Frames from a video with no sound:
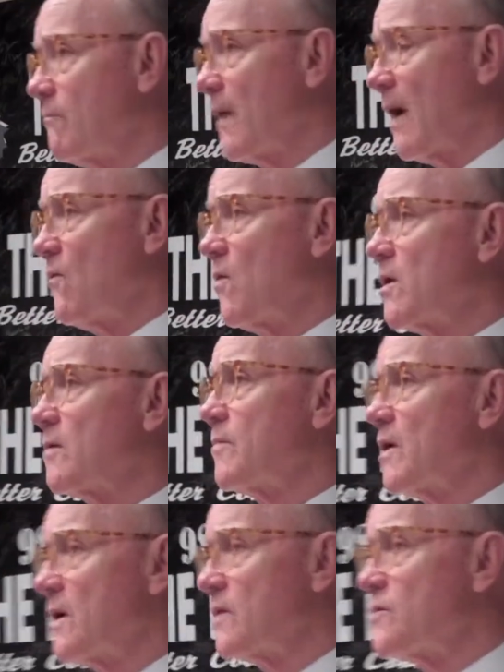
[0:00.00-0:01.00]
I want
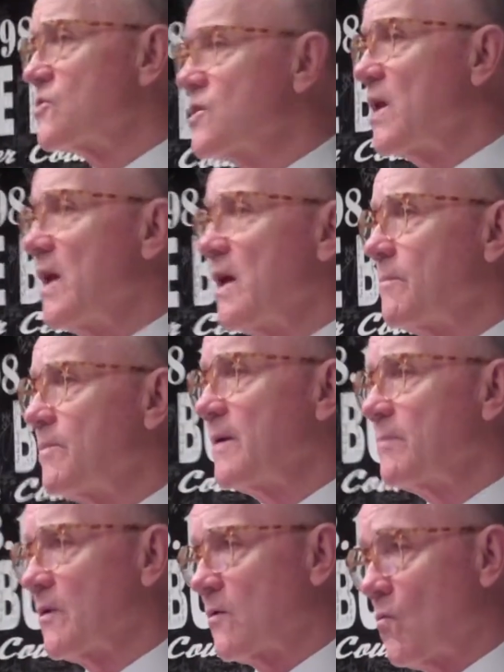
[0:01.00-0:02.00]
them to understand
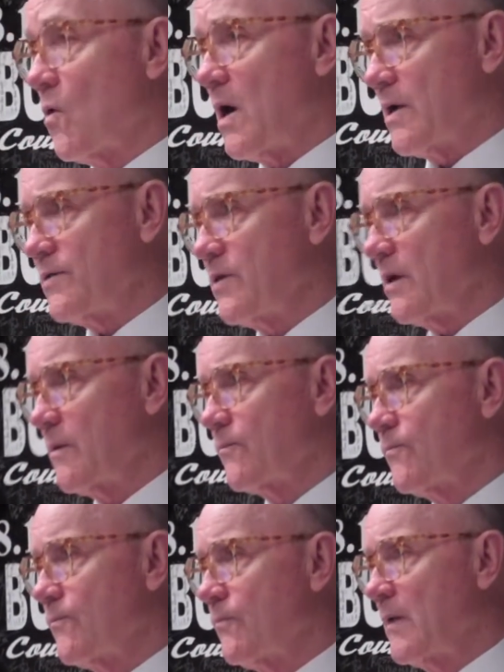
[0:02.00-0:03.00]
people are watching.
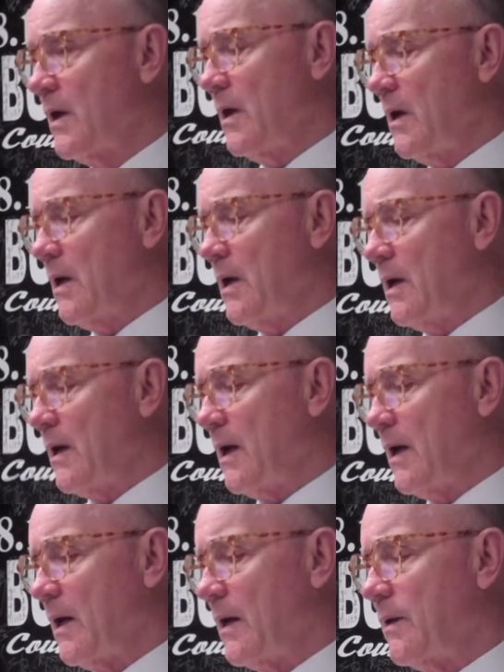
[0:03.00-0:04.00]

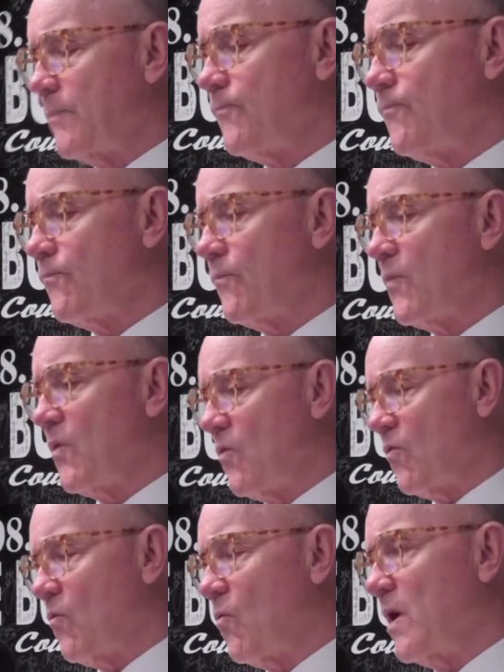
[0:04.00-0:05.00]
And
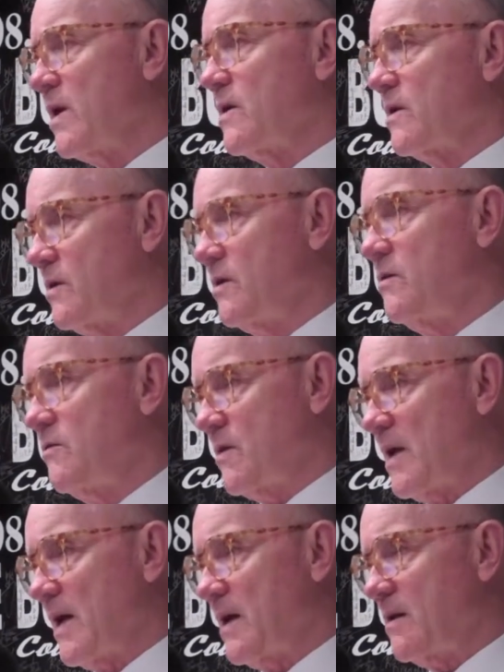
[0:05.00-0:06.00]
the way you do
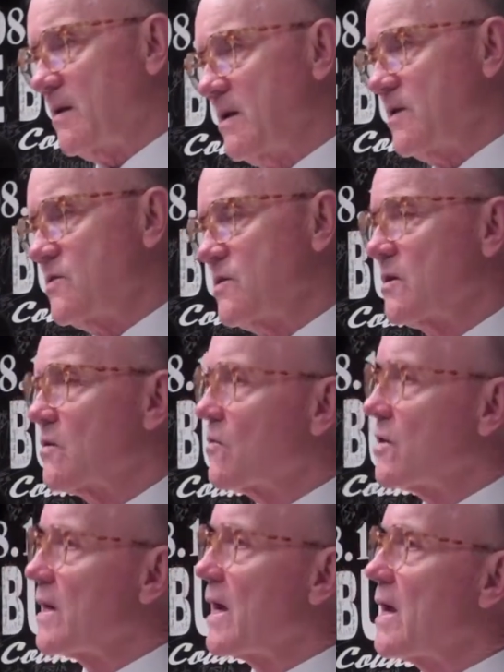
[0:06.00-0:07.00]
that is you
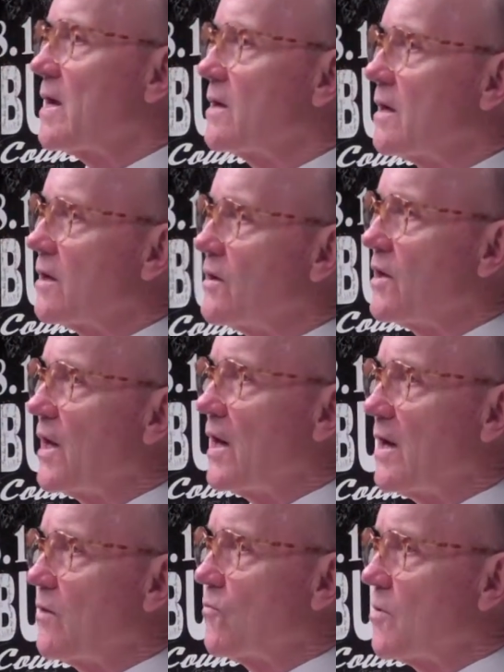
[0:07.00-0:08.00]
create a
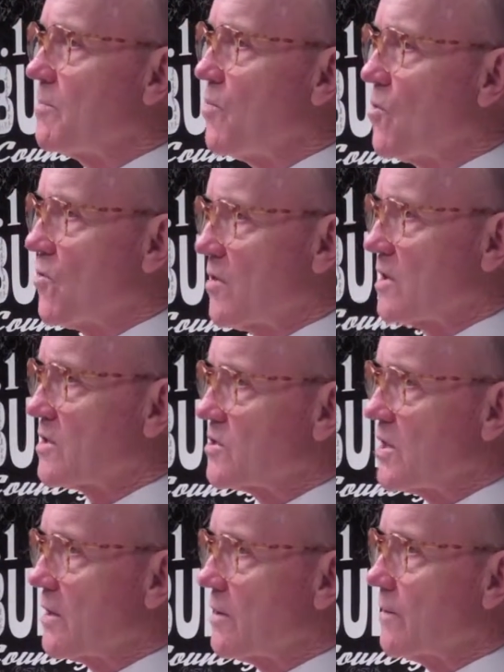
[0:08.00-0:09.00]
day reporting
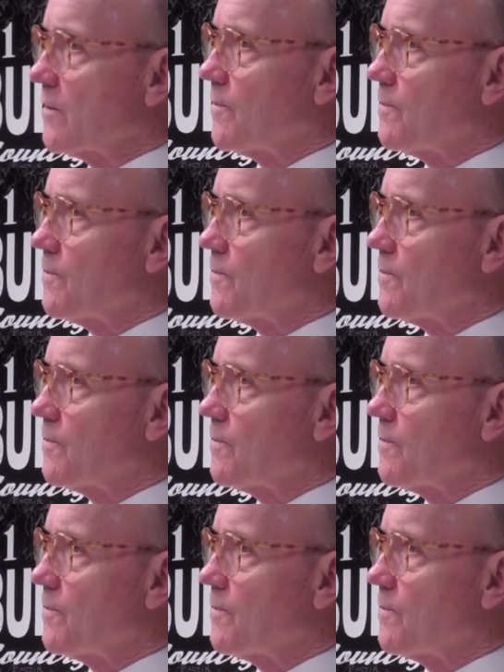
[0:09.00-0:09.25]
center.